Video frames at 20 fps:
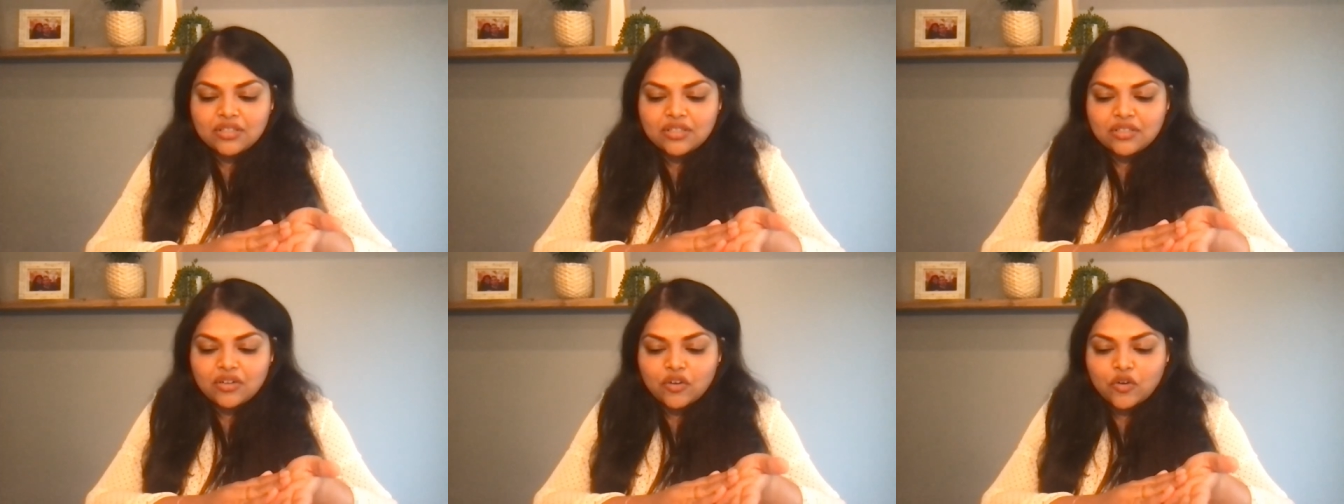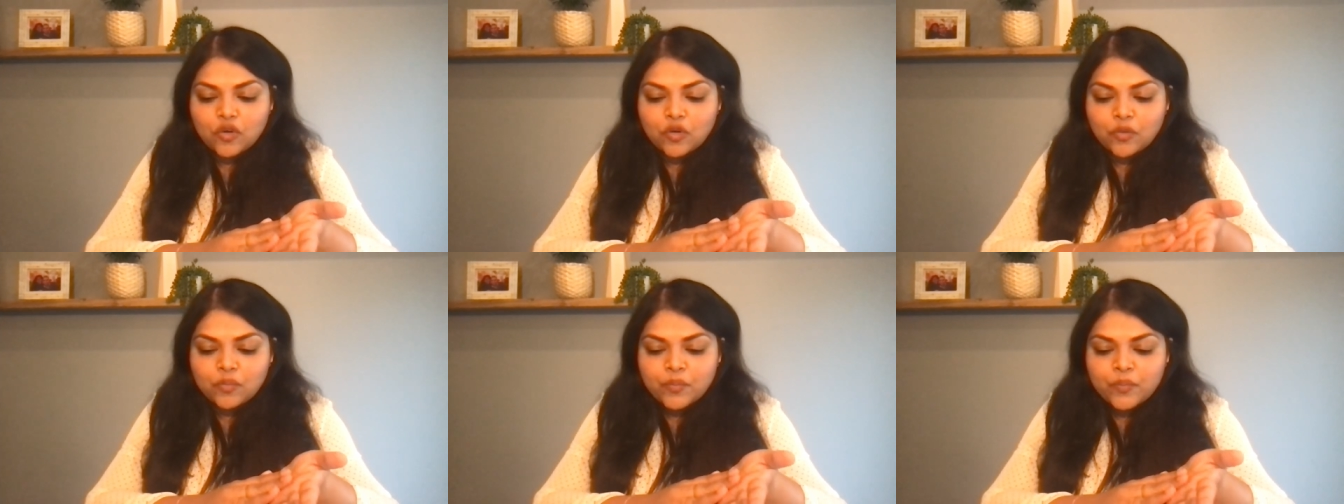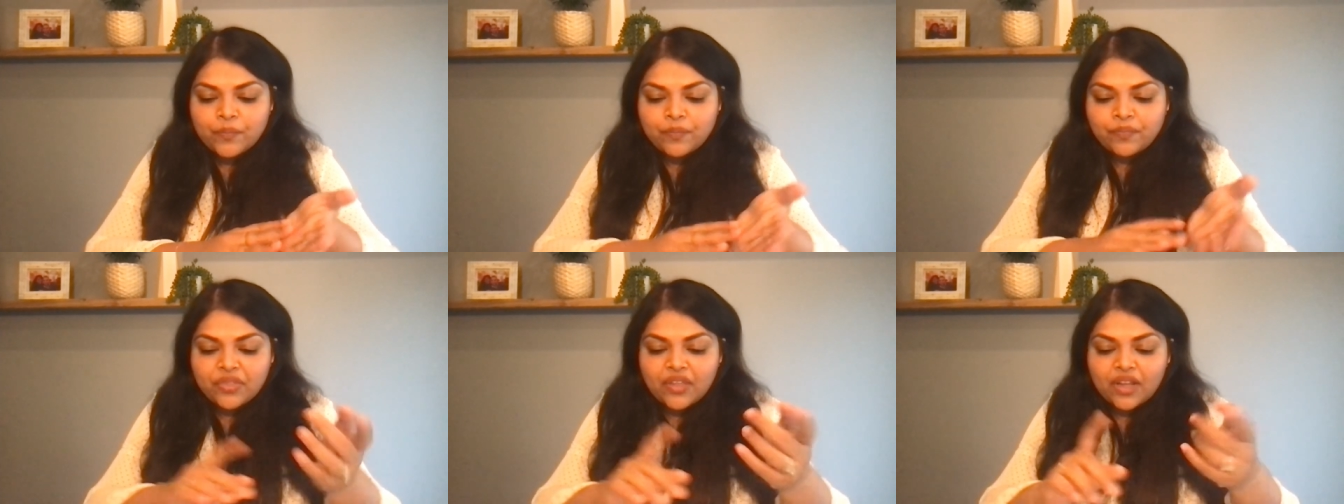So
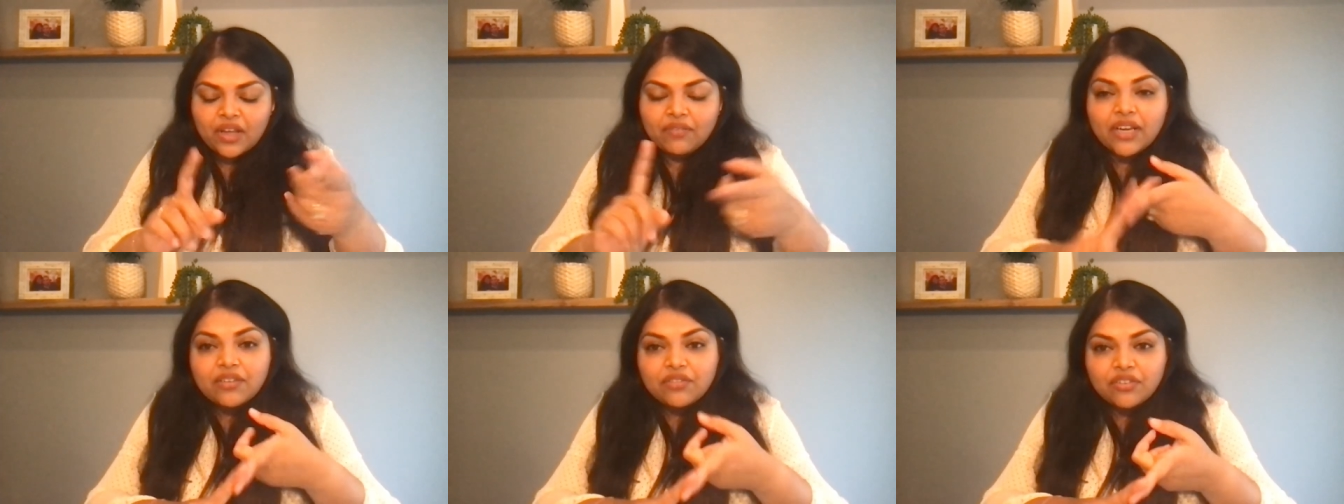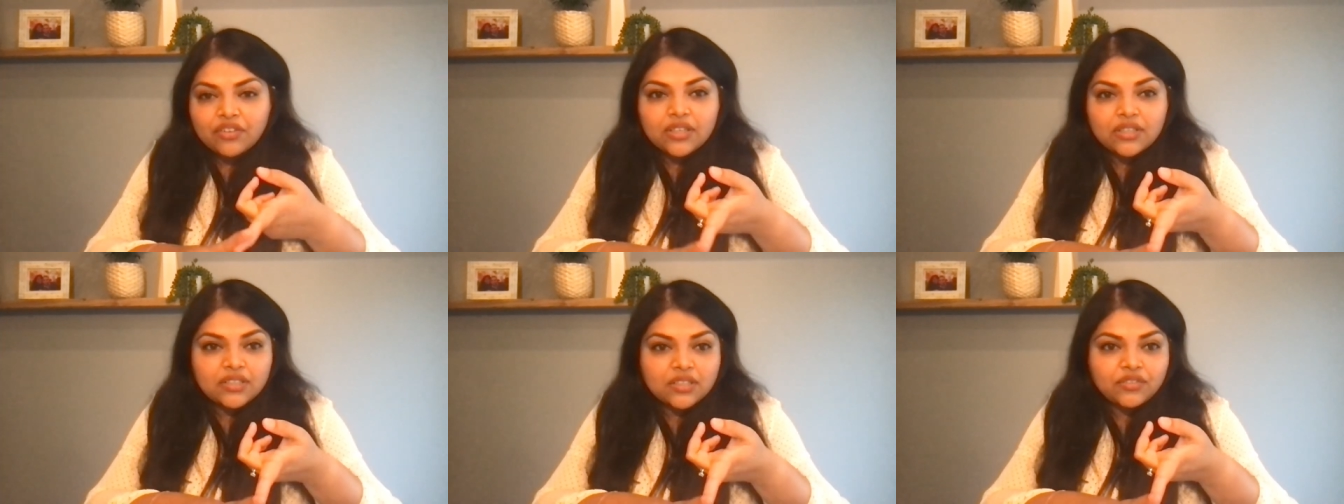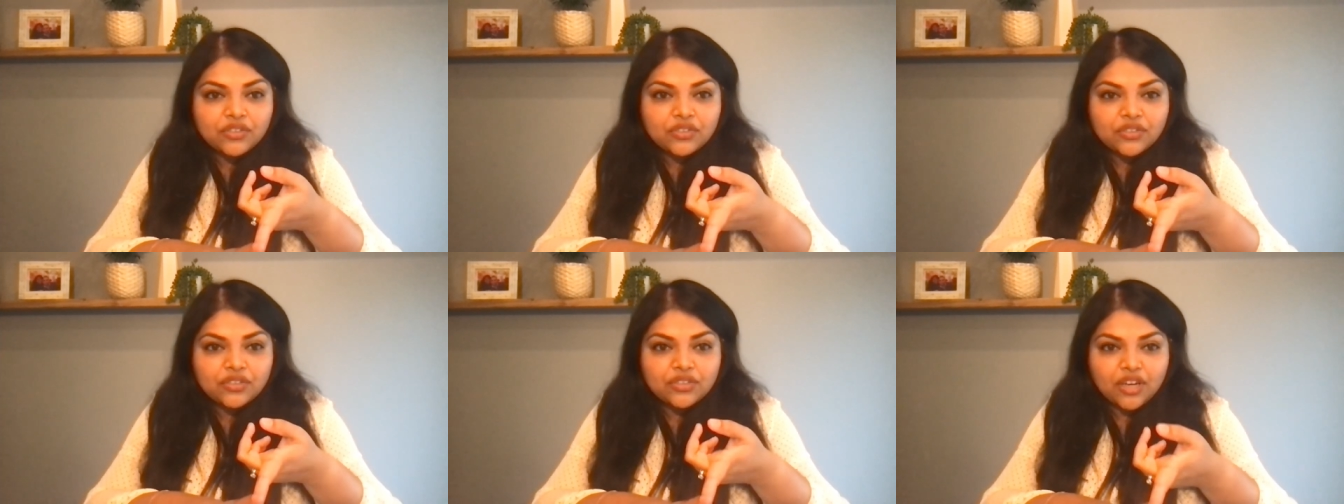went for an
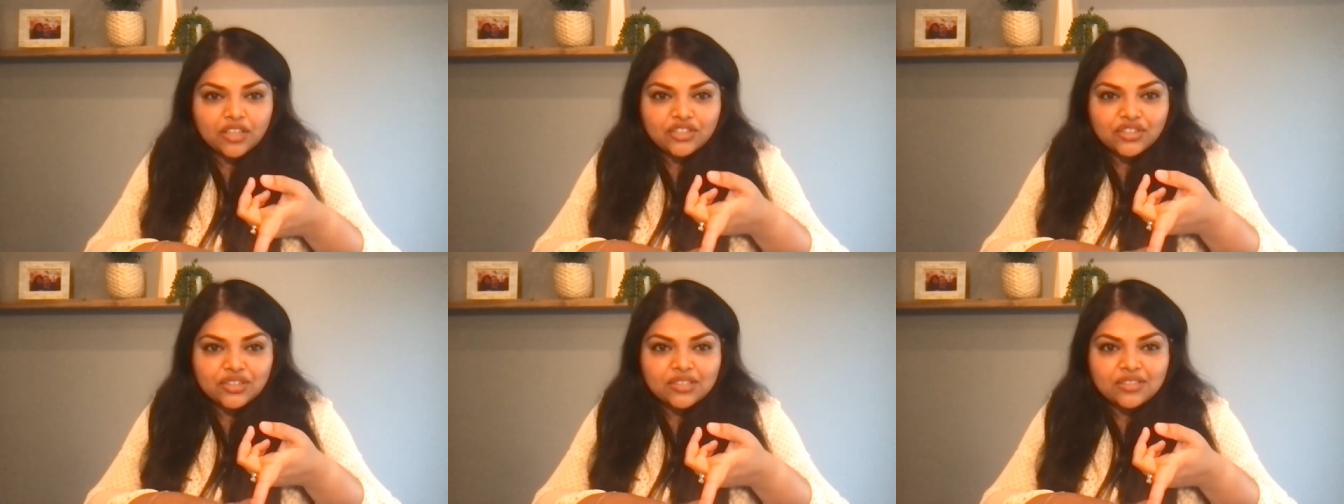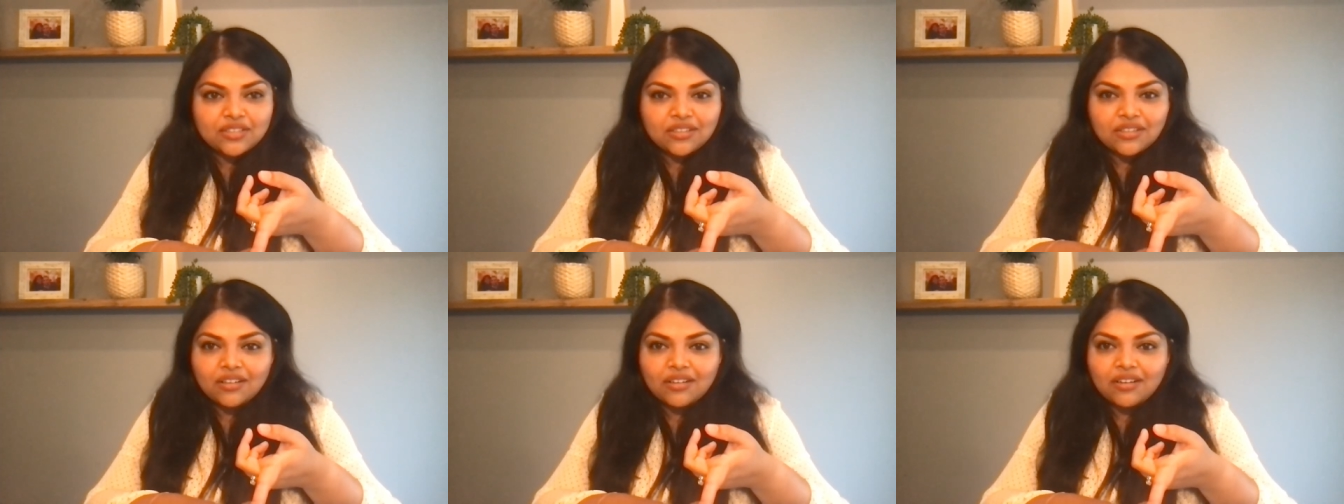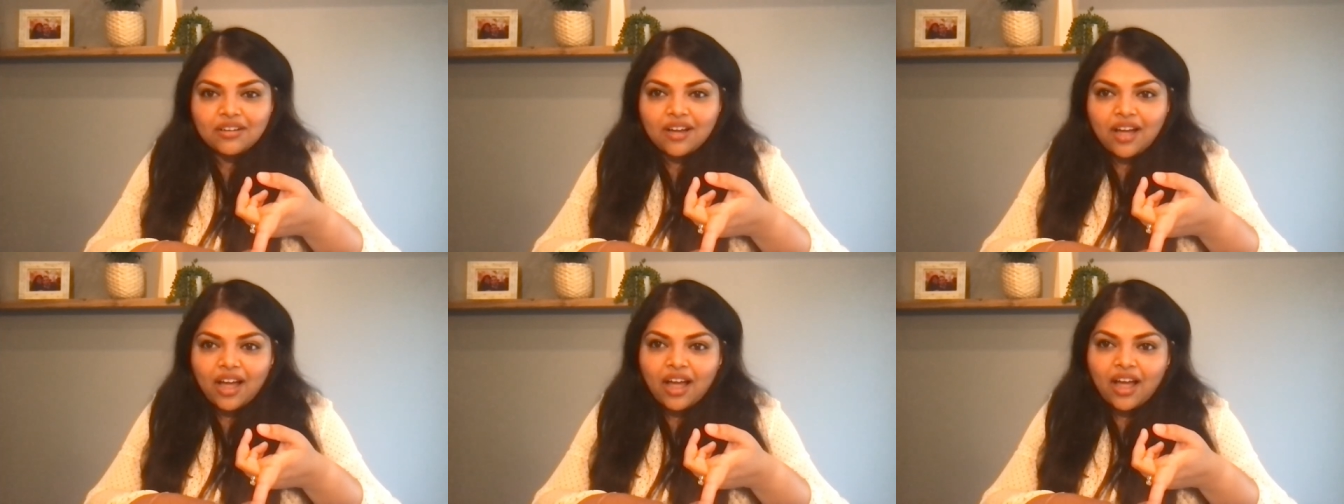interview to
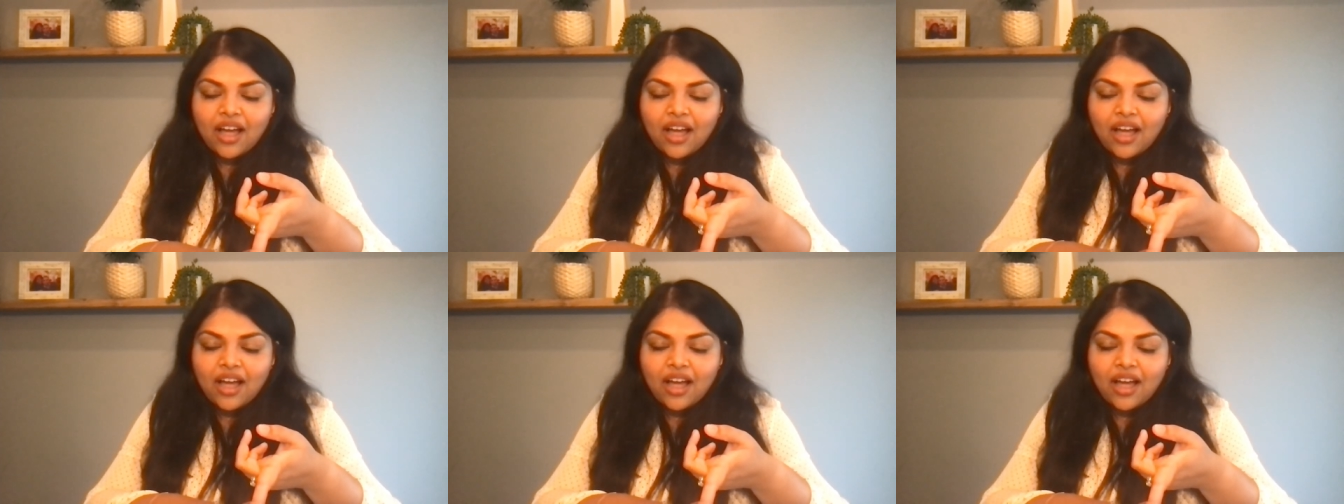Rochester.